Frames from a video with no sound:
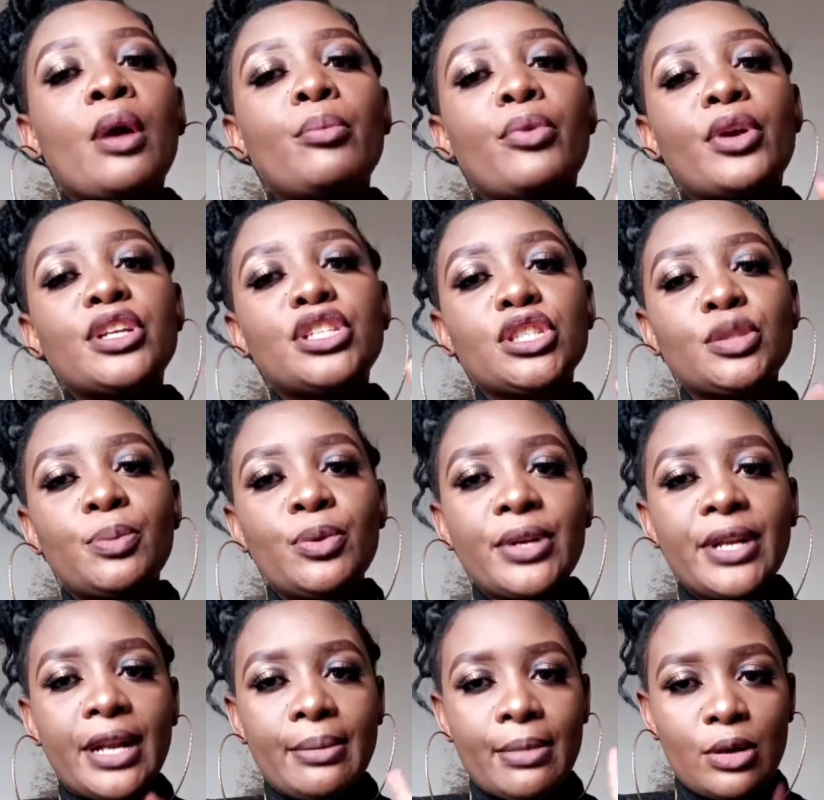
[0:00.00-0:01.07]
Precious
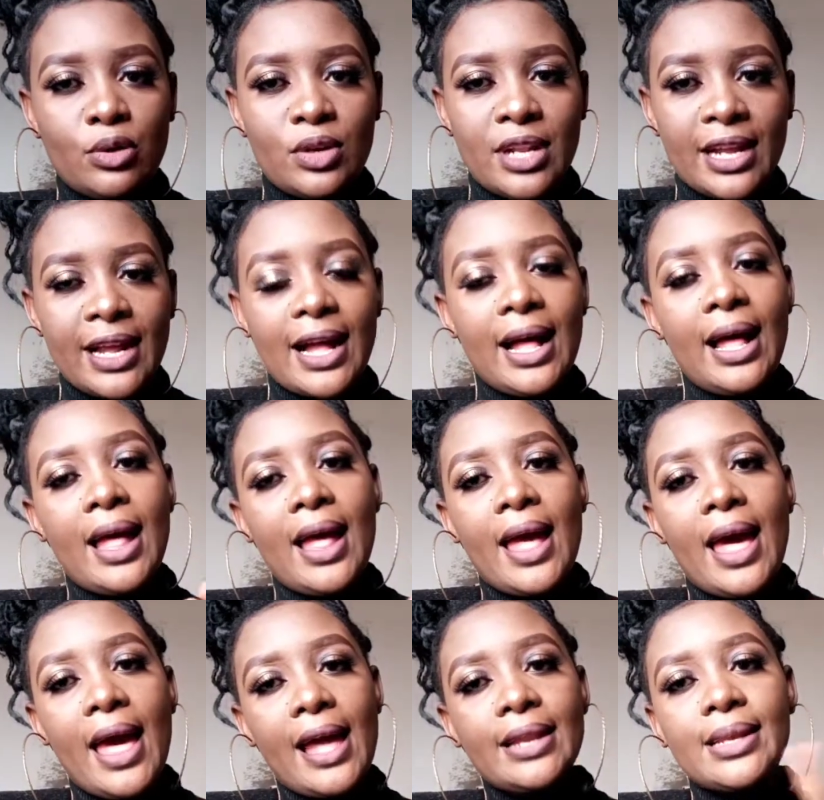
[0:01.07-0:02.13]
Buntle Maluleka,
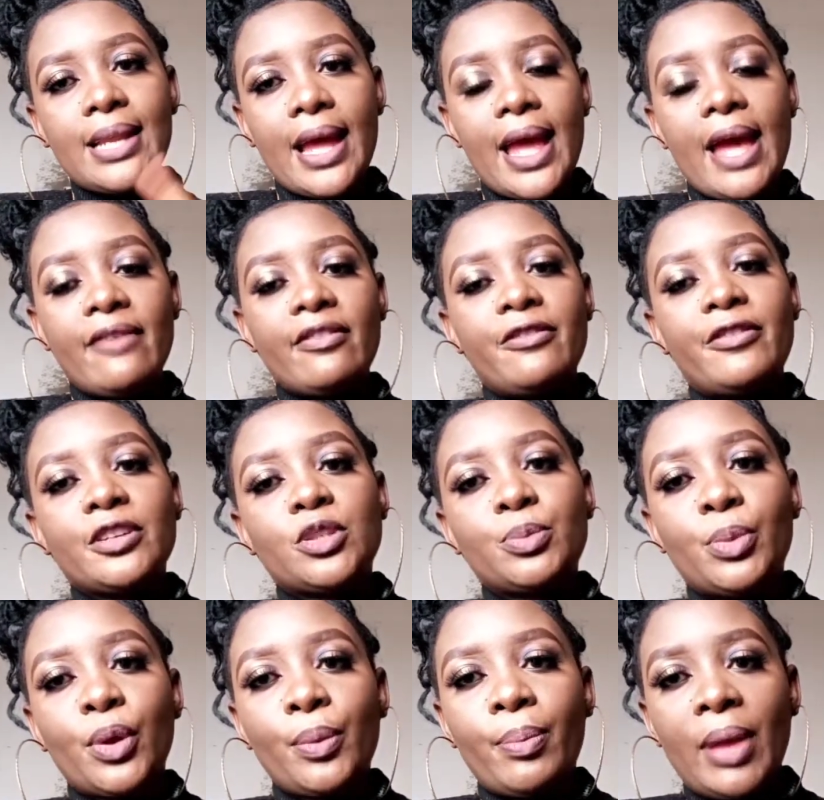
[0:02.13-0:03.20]
and I have a
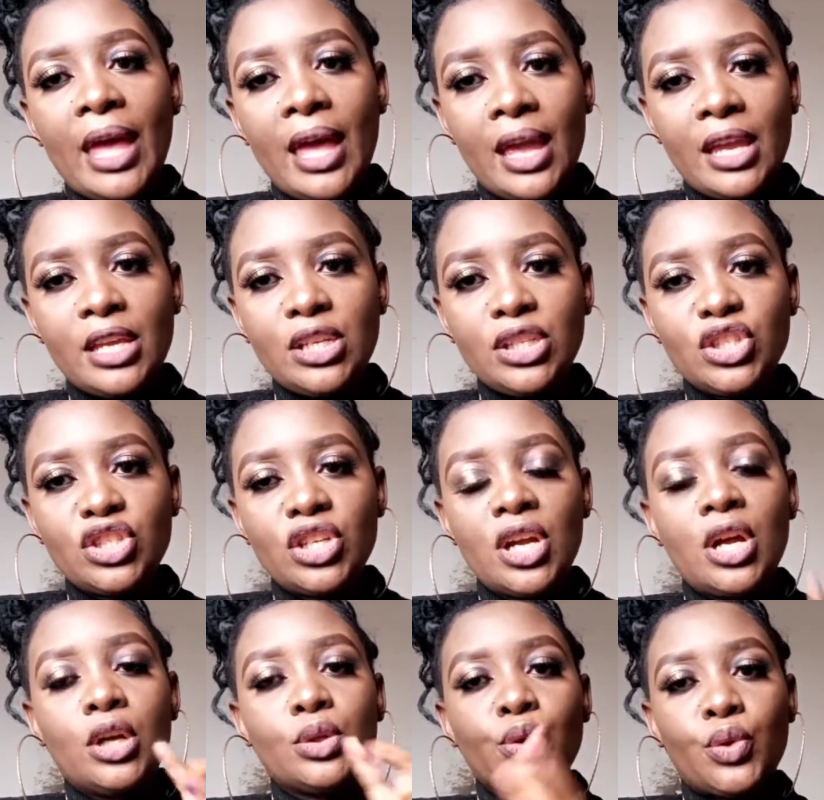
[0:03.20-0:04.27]
Facebook page,
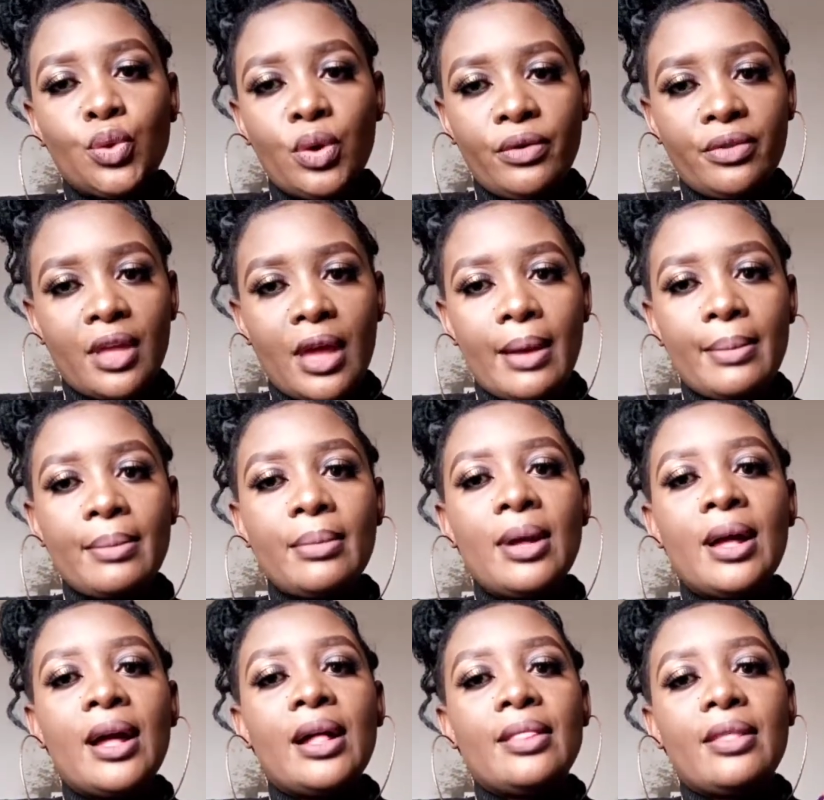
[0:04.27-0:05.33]
two of them.
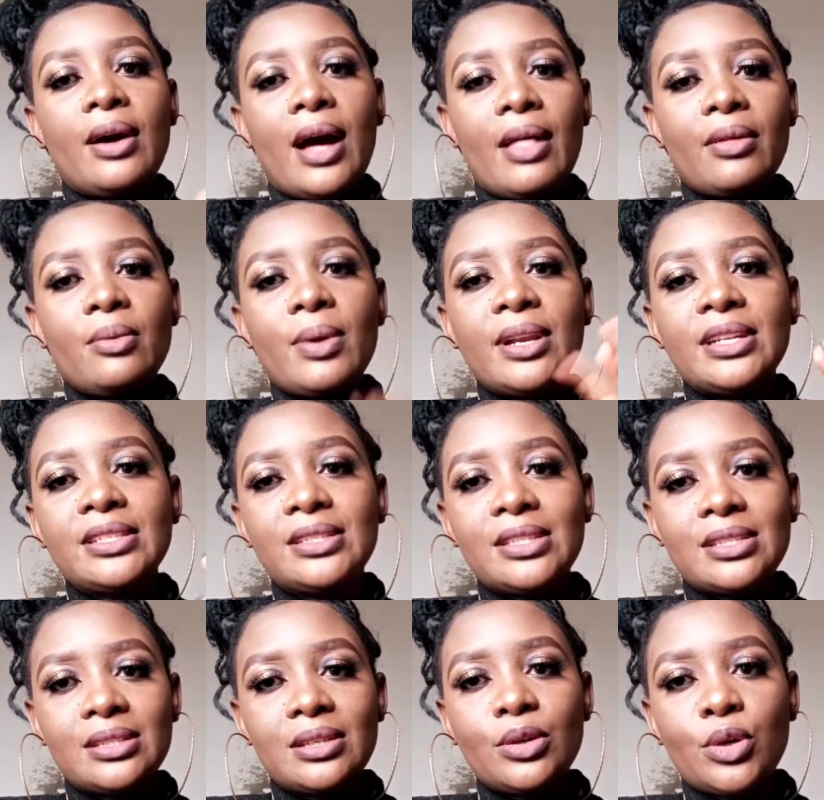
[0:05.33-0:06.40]
The other one is
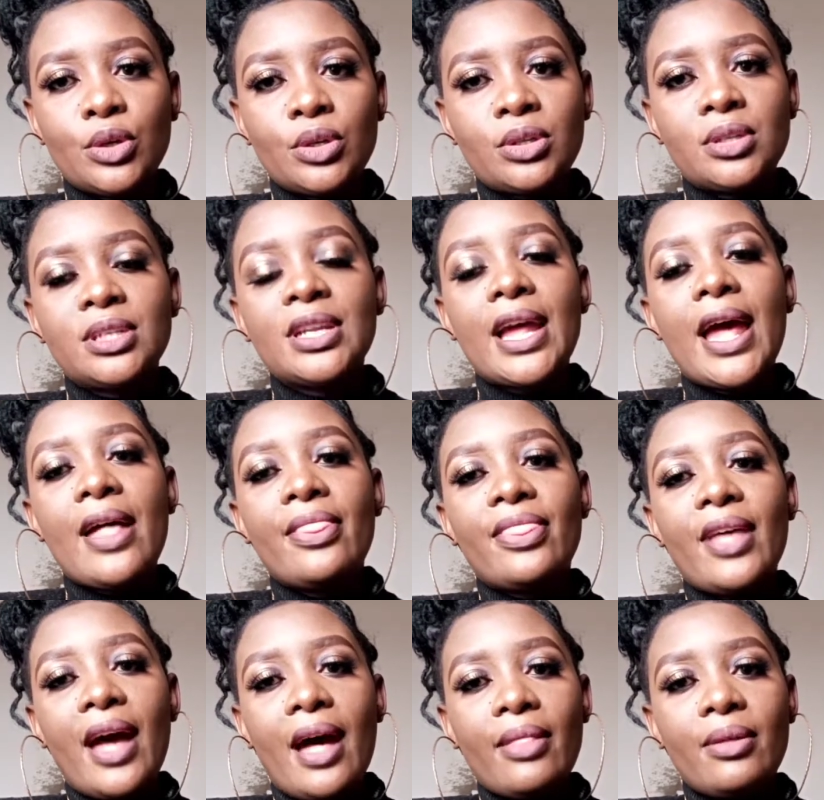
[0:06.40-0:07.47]
Sisterhood, and
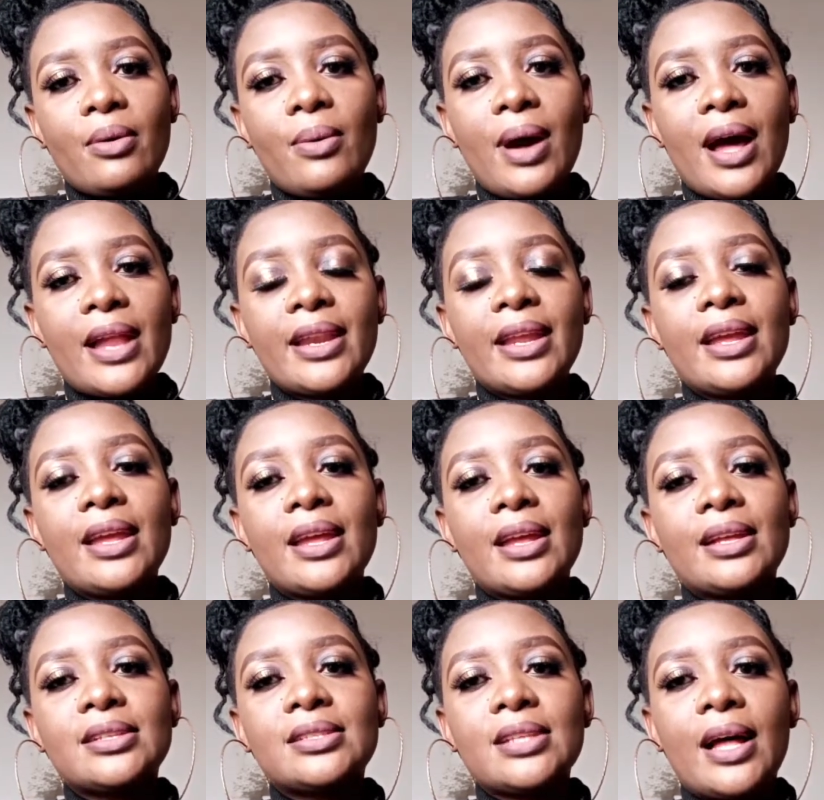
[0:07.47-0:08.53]
the other one
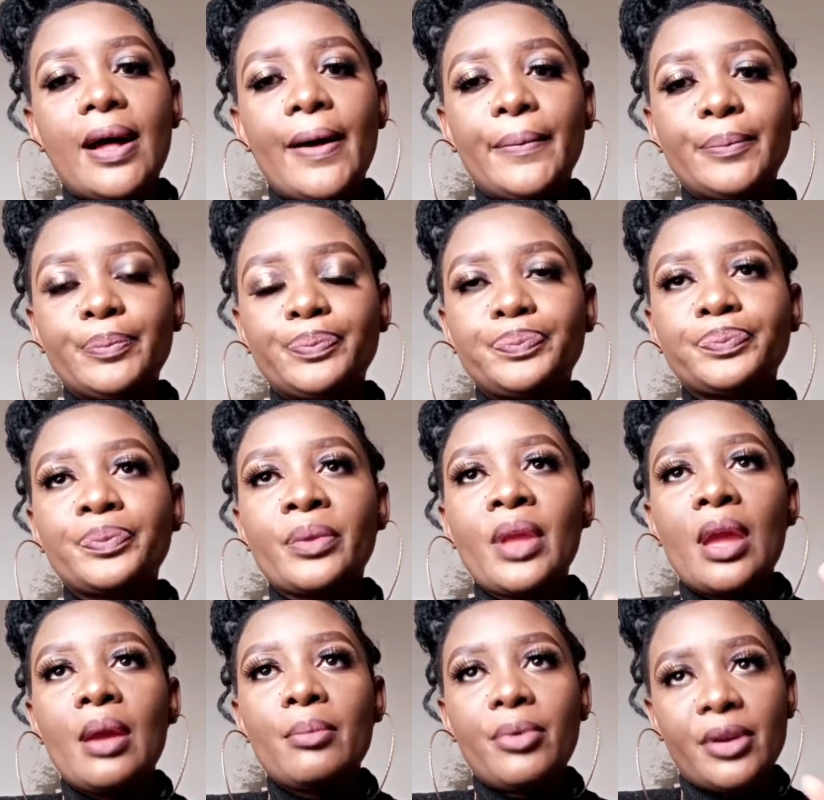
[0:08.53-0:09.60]
is
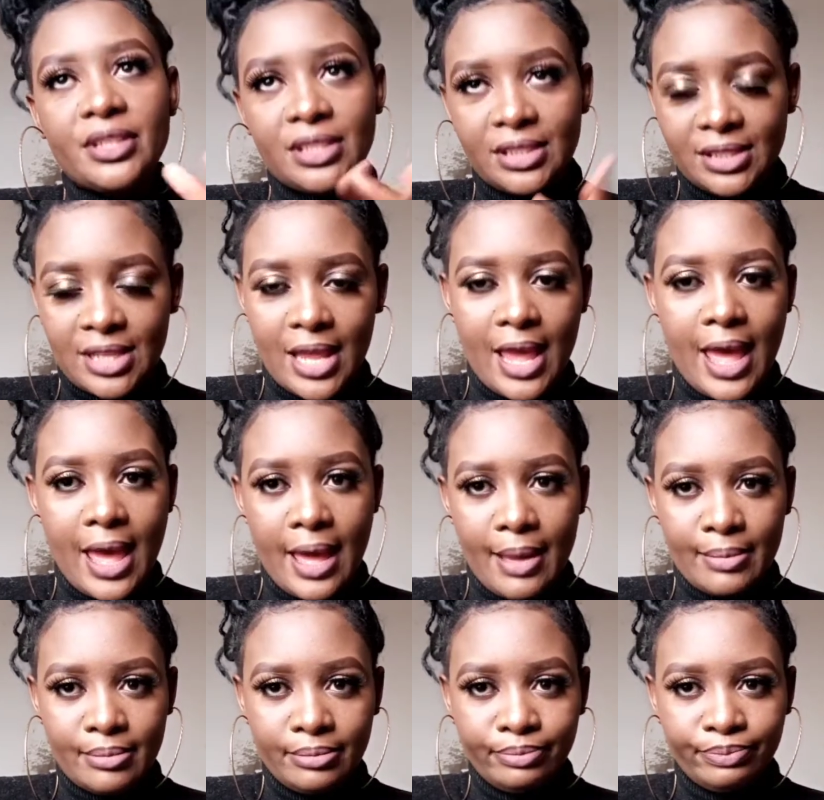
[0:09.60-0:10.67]
Precious
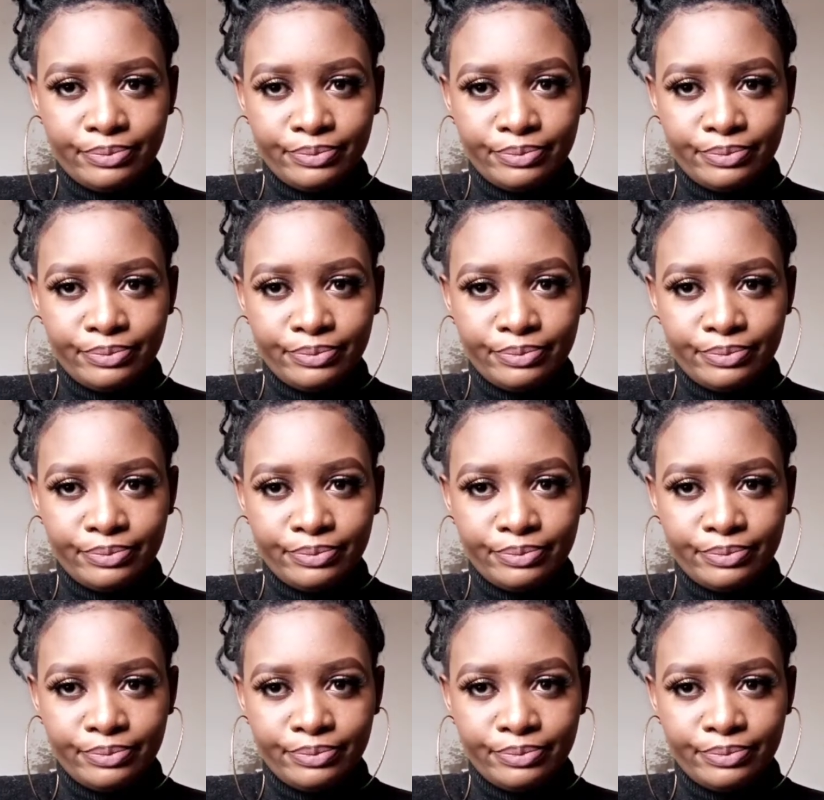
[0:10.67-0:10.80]
M